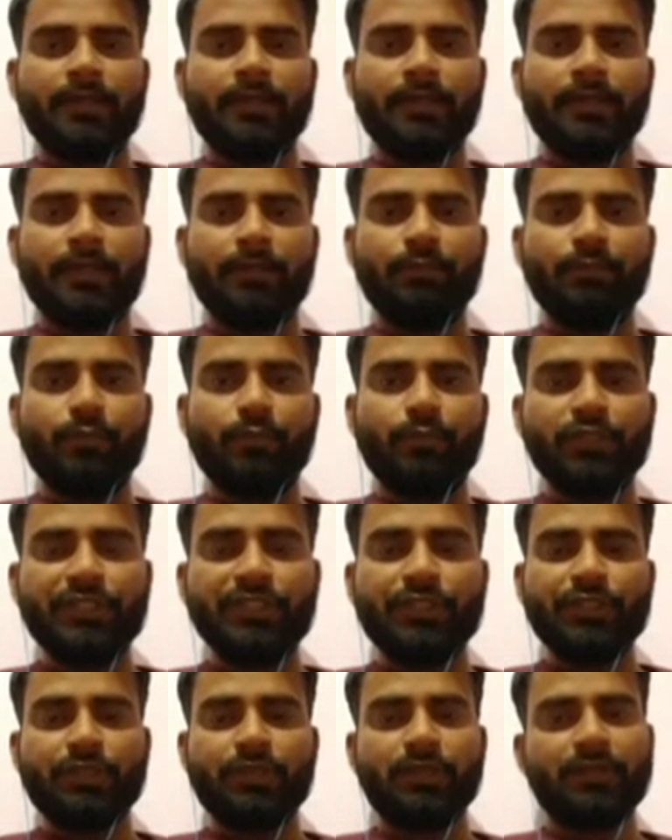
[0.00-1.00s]

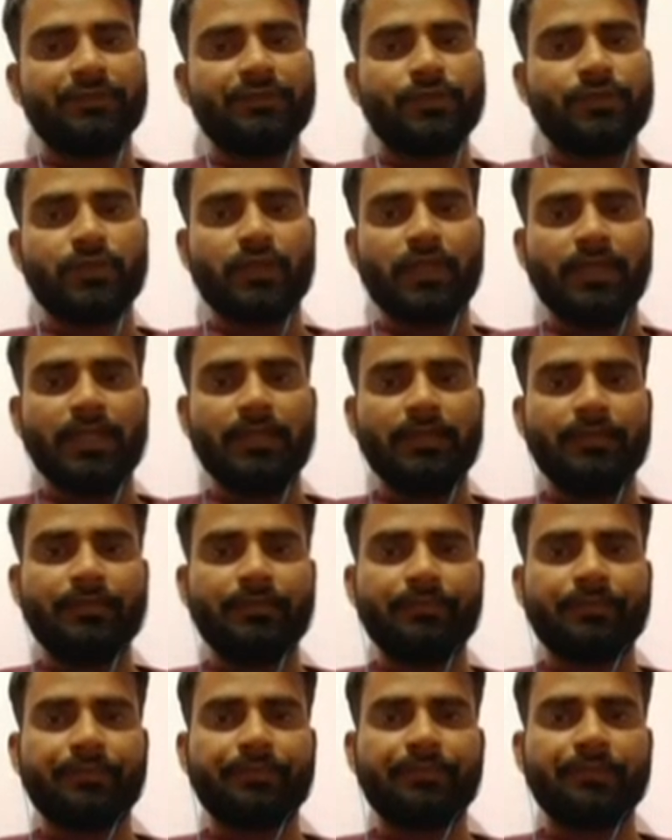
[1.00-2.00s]
Composition of soil.
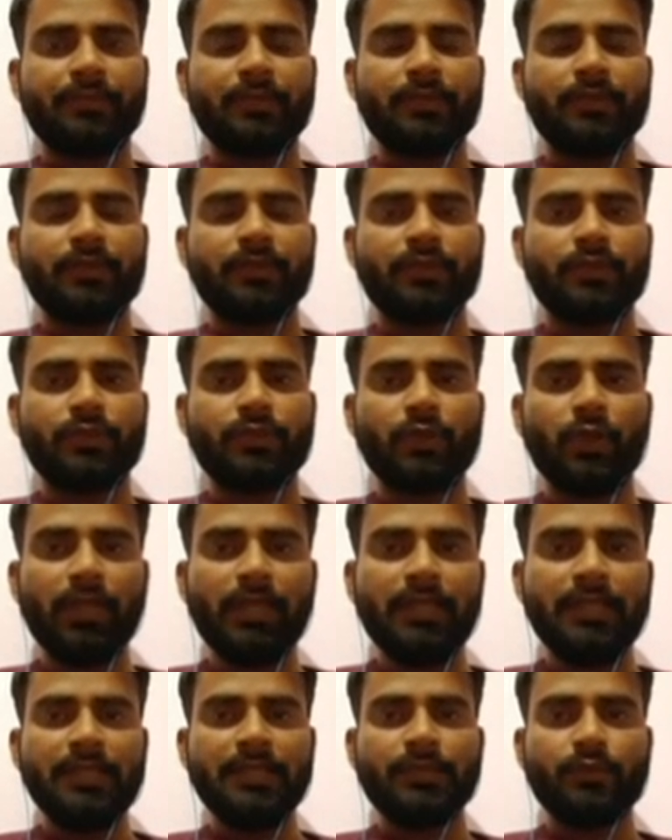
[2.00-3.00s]

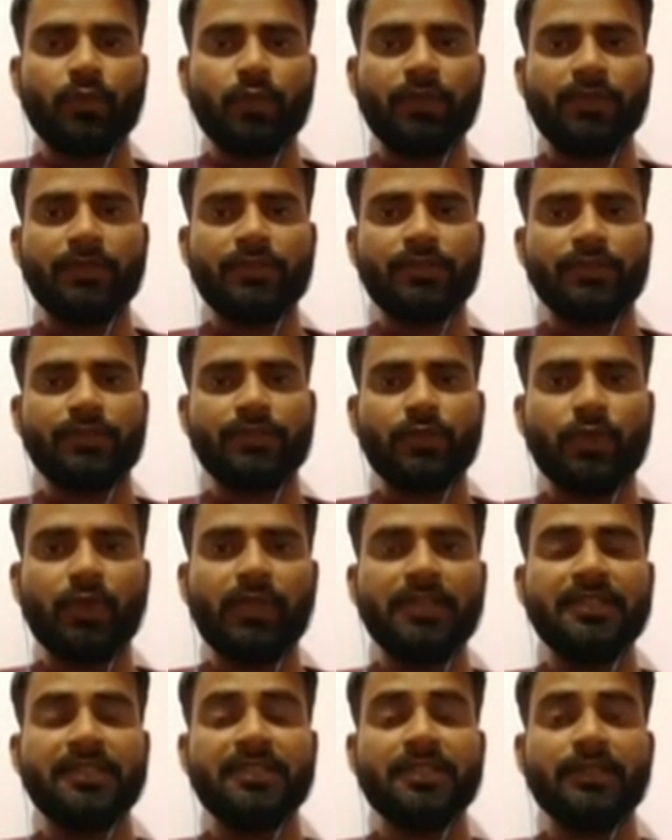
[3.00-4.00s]
Soil is what?
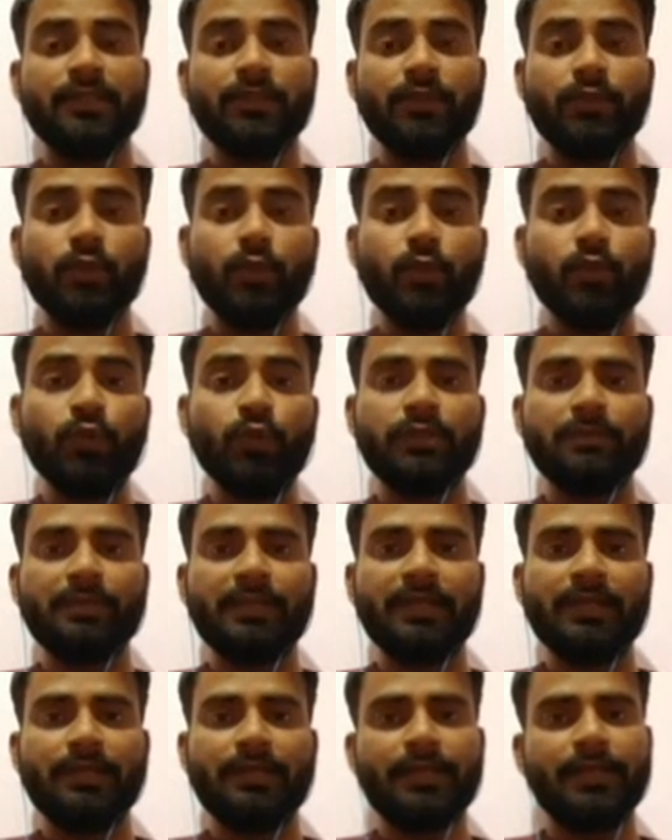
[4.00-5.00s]
Soil is a loose
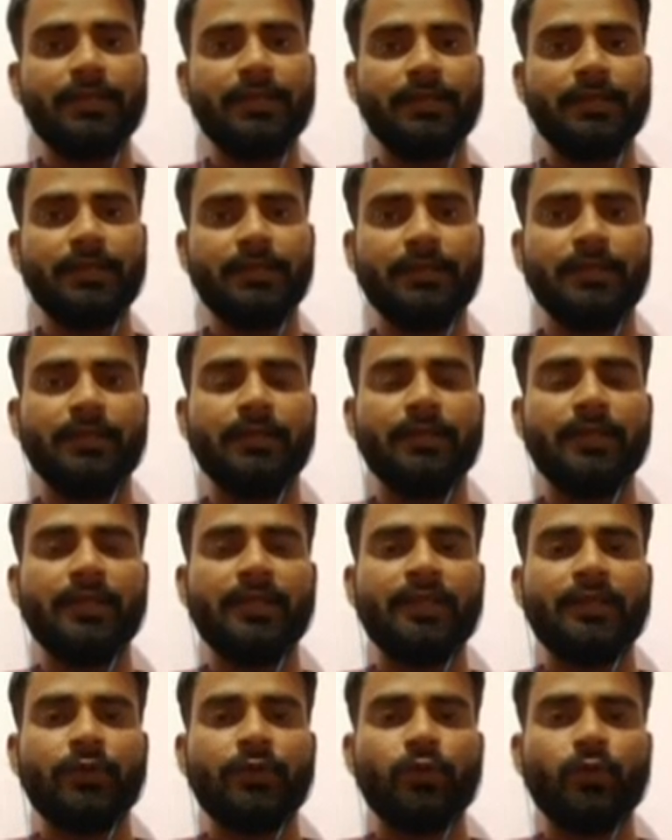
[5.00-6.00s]
material
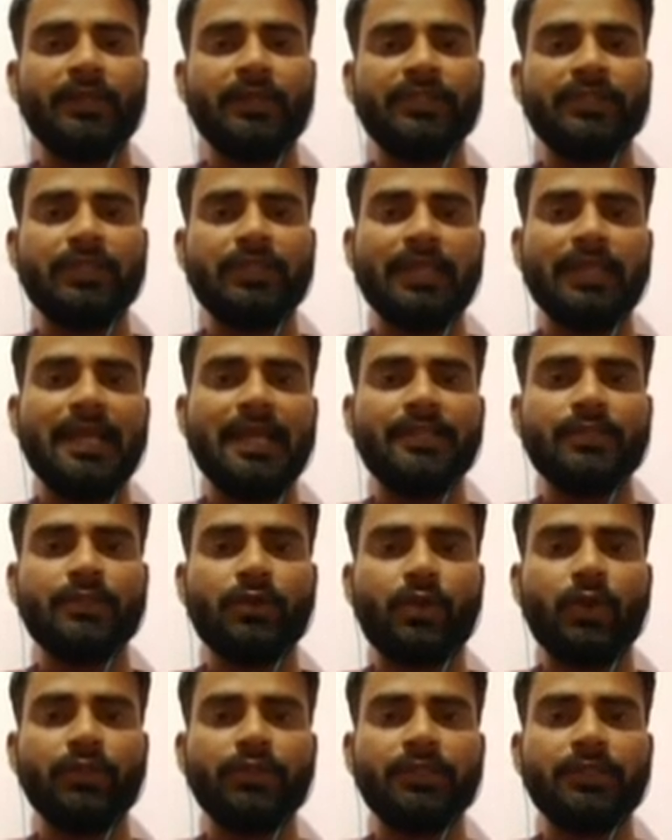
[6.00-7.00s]
which lies
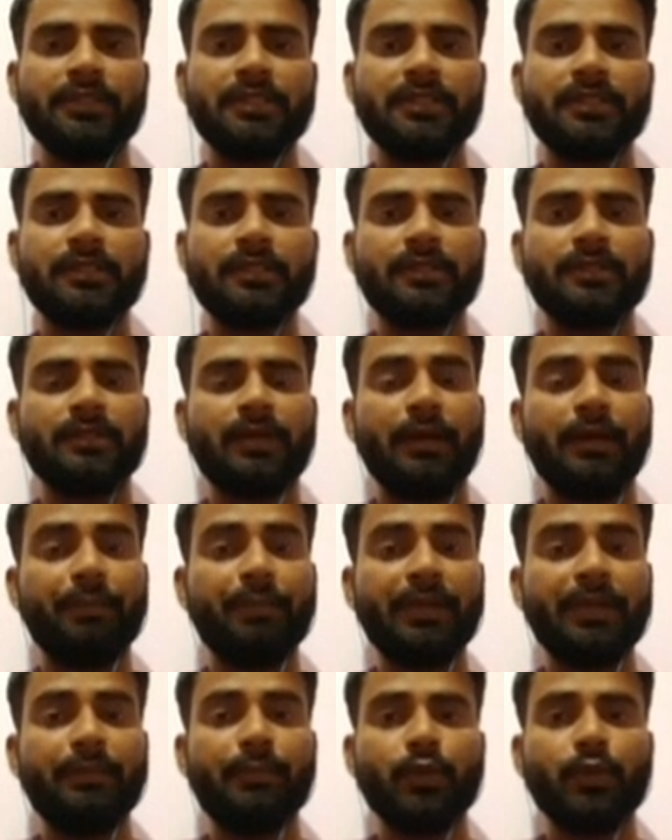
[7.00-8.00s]
on the
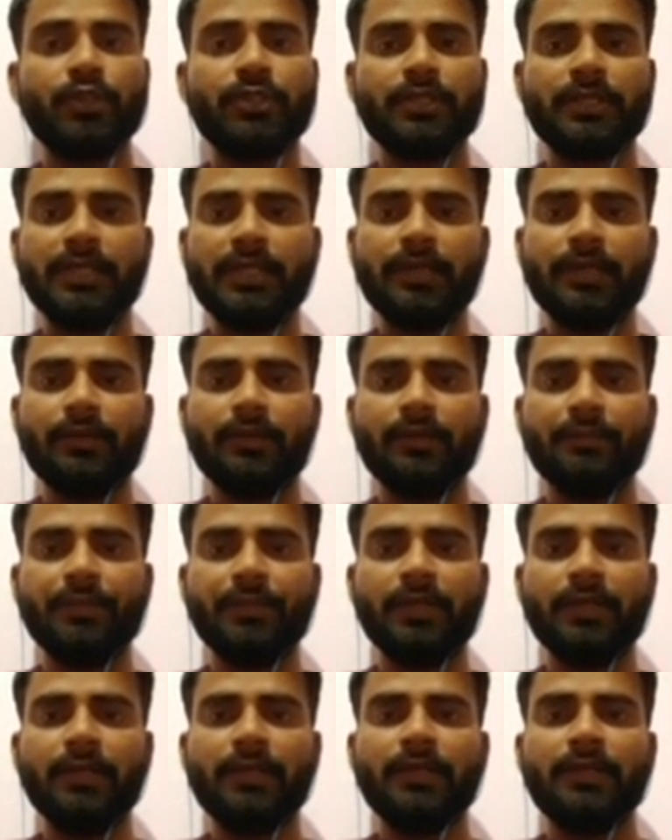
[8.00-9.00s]
uppermost layer of
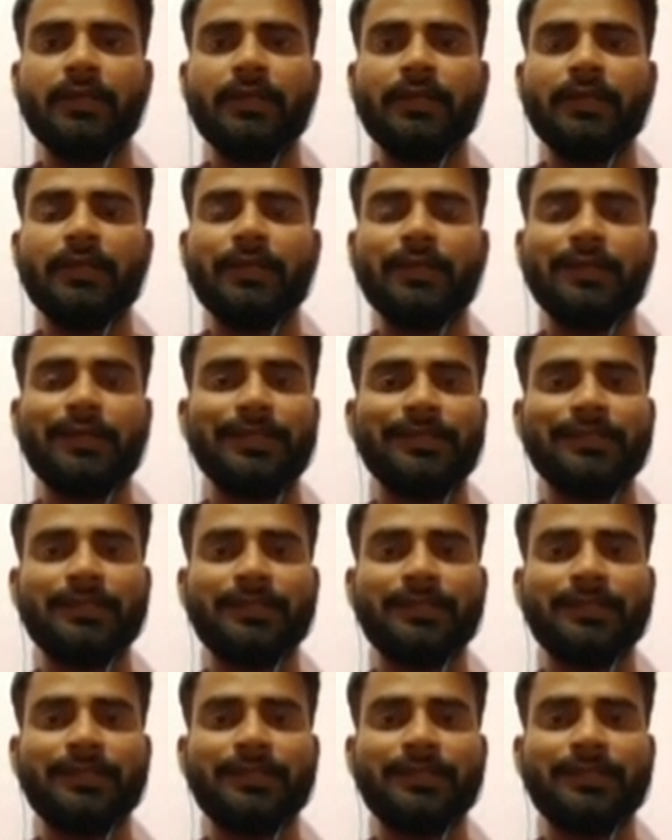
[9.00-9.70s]
the earth